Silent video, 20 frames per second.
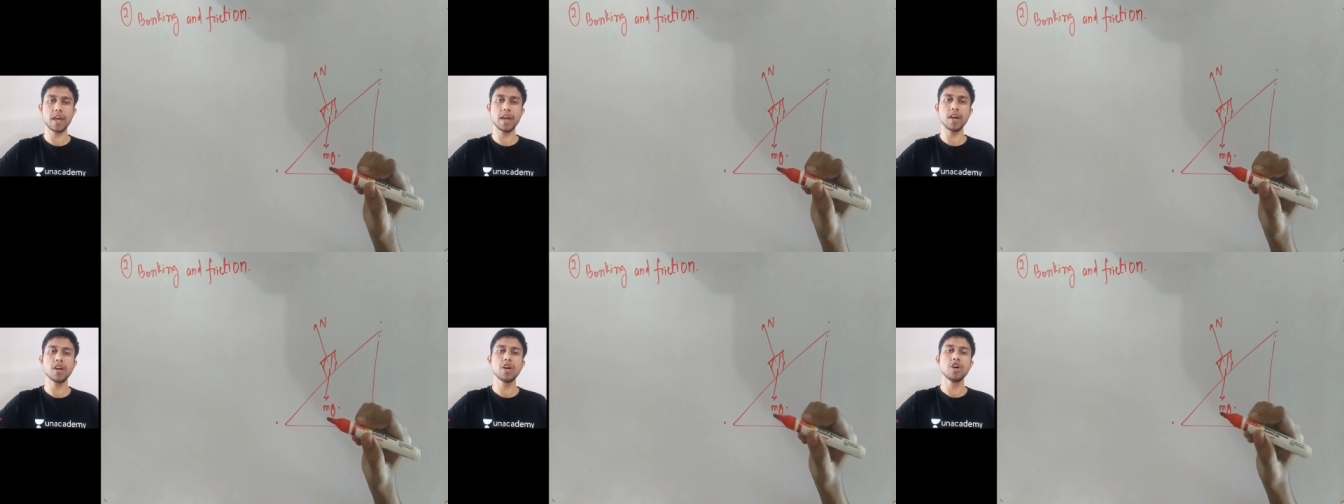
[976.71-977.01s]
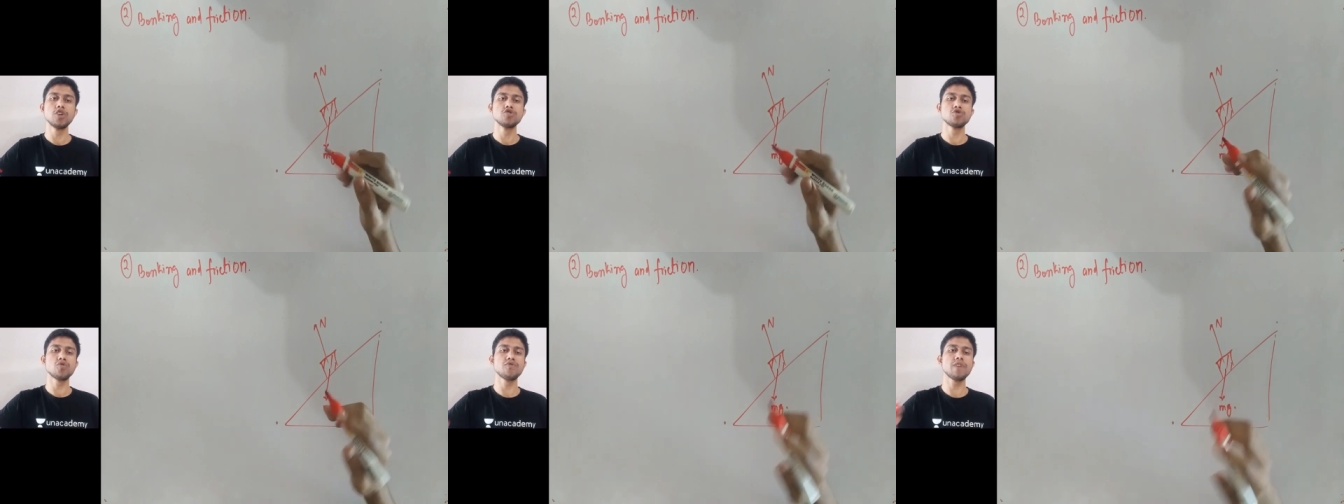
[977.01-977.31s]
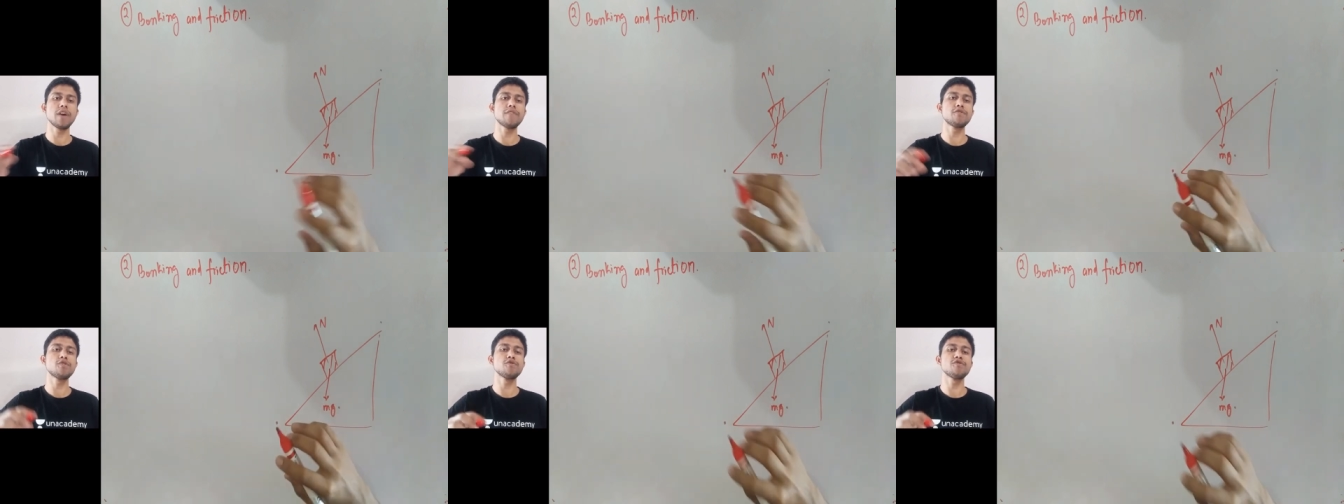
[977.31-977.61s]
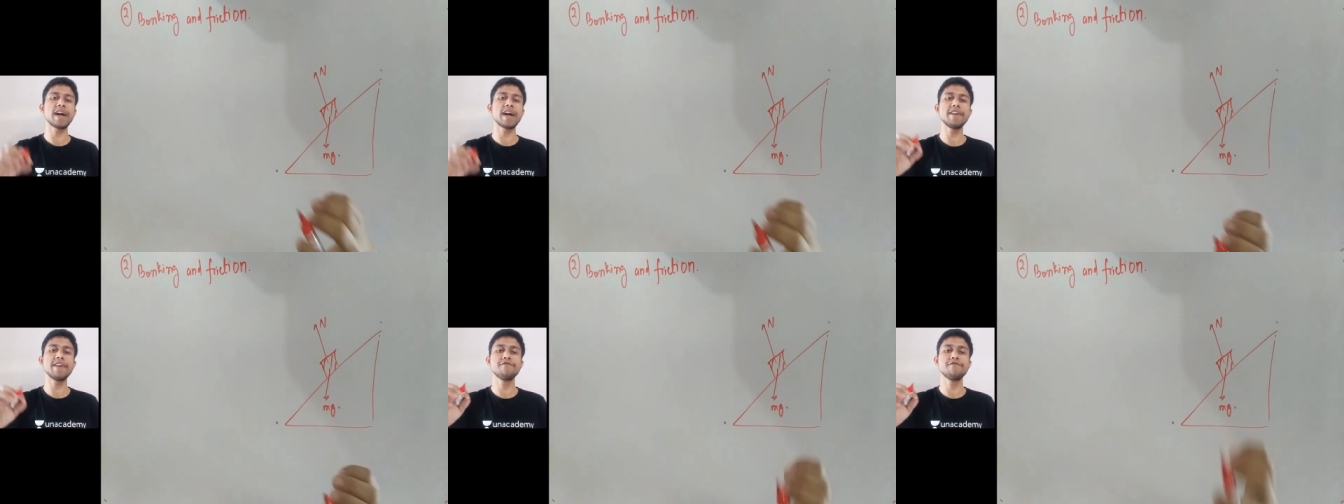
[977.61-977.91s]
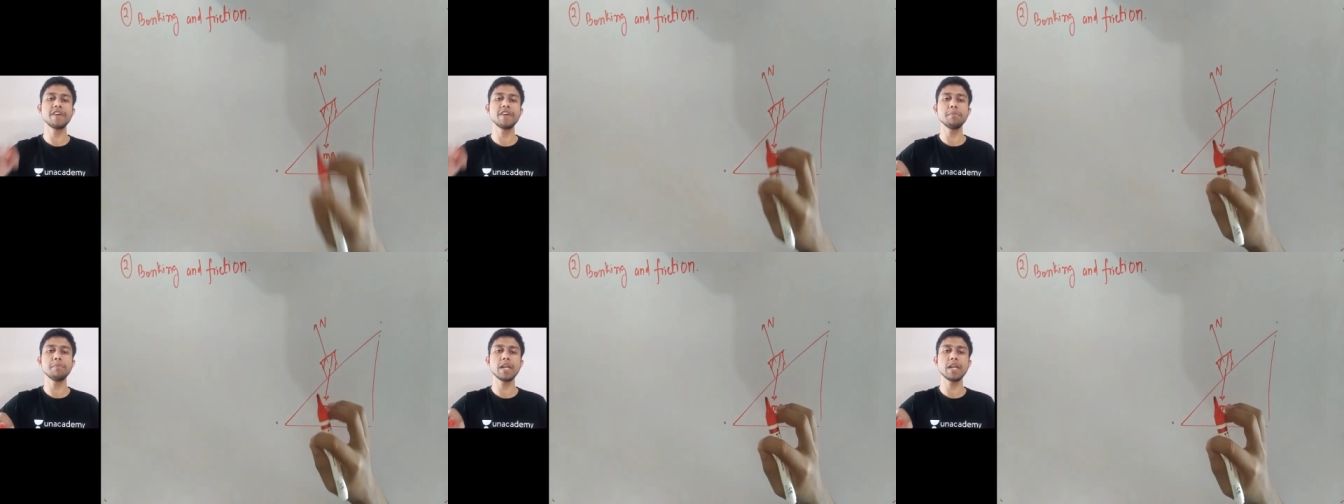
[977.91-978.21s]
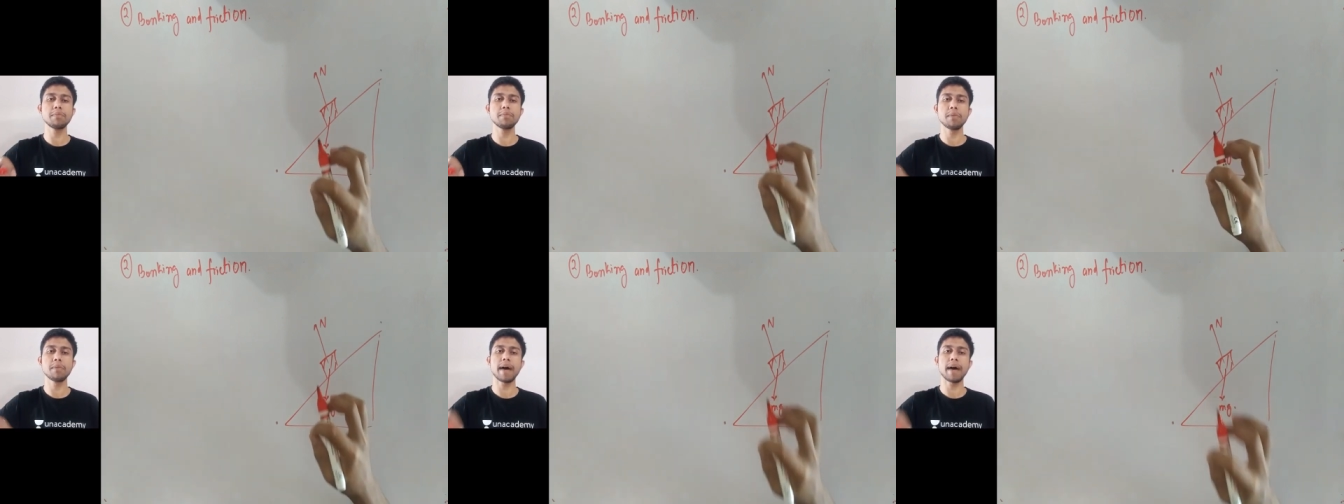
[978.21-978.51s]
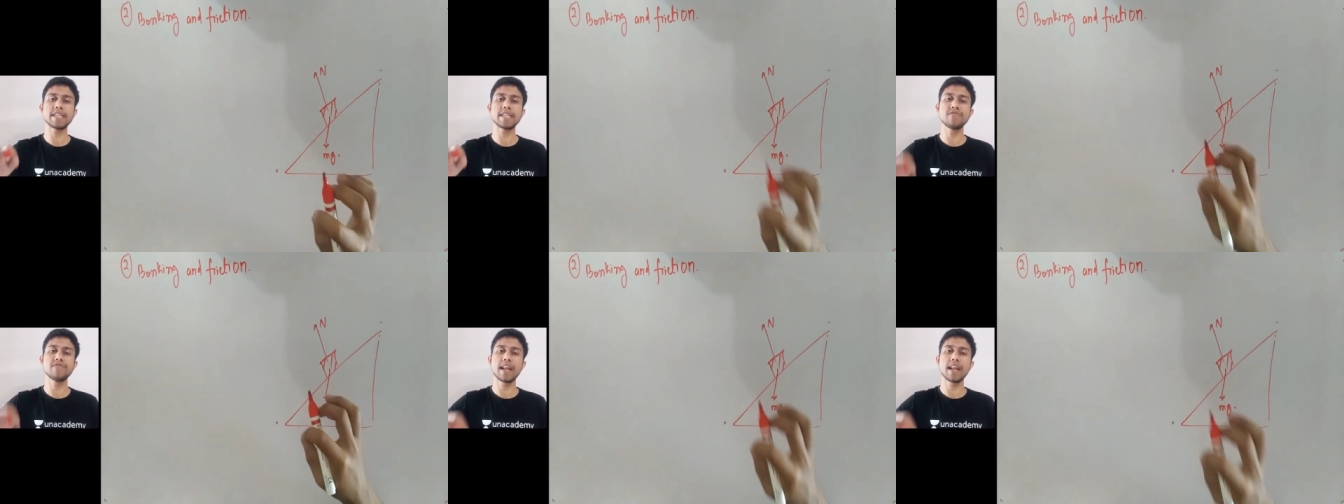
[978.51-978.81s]
Okay, so we have to find V
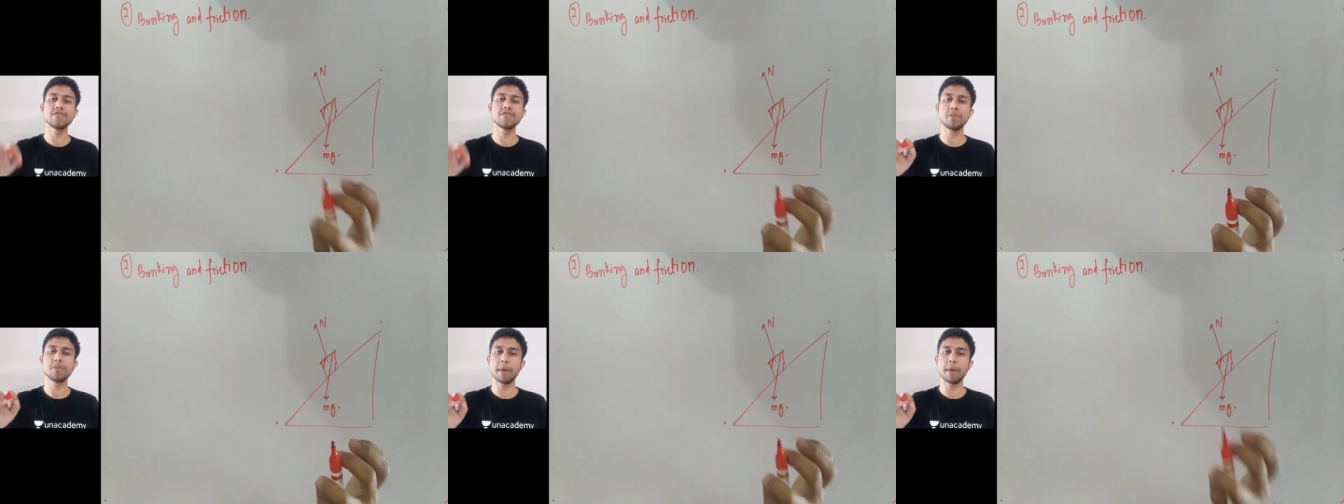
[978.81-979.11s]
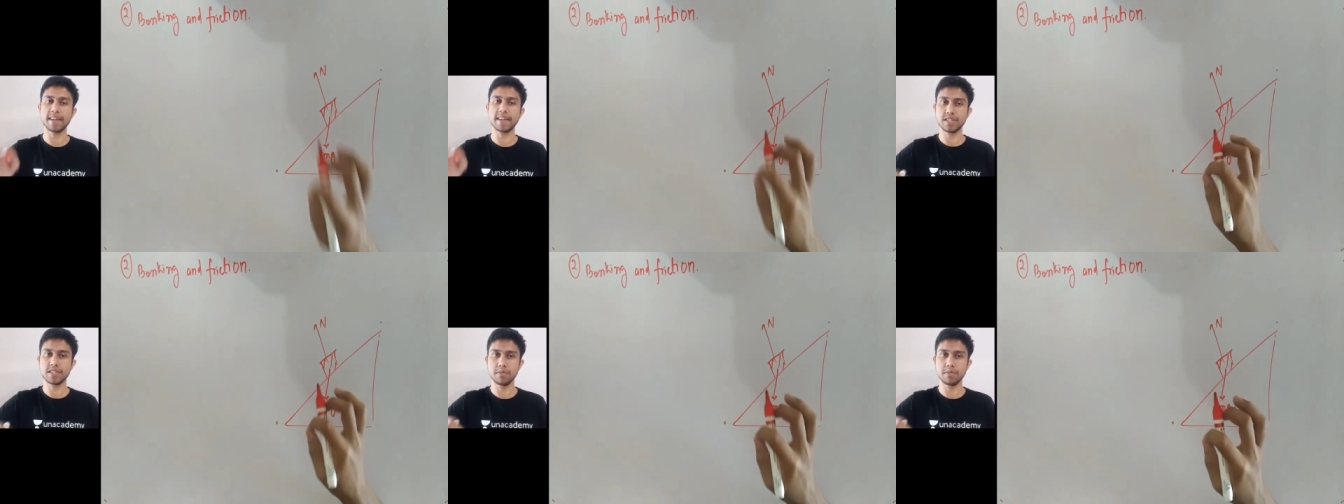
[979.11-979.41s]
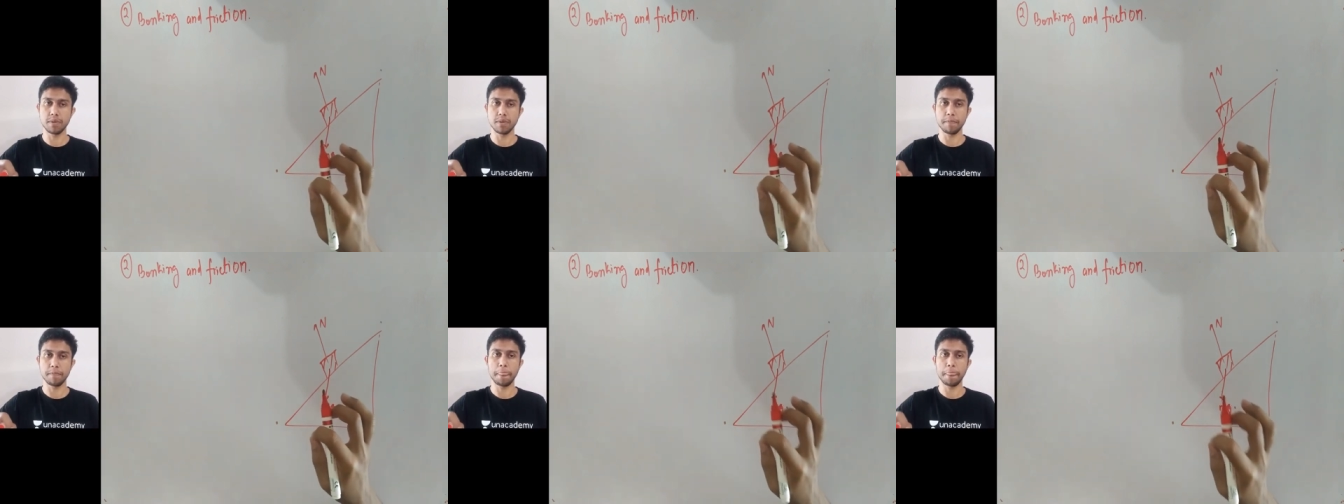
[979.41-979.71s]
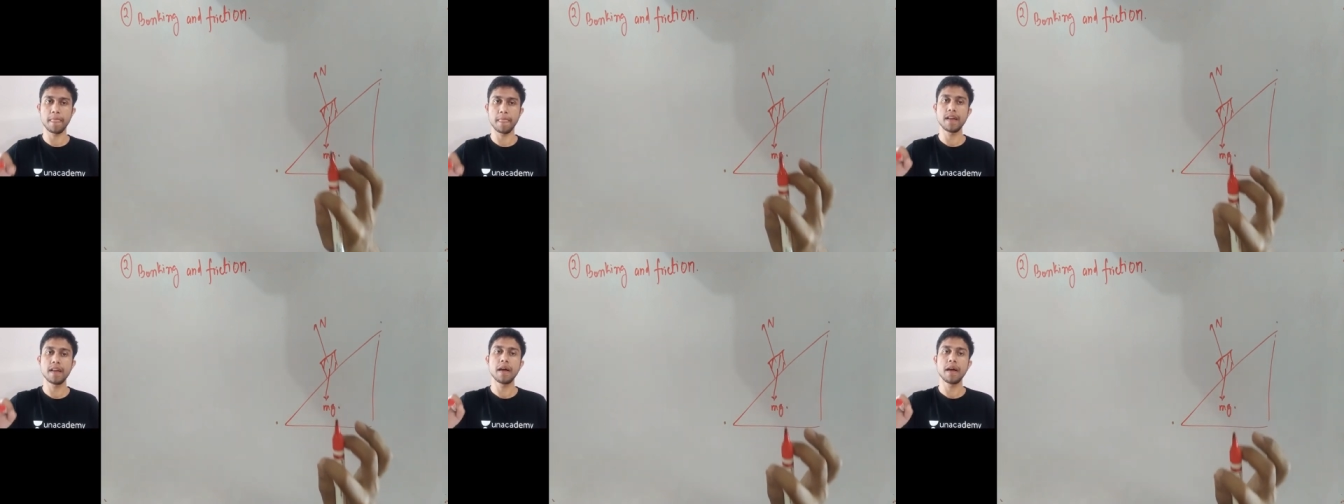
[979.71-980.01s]
minimum as well as V maximum.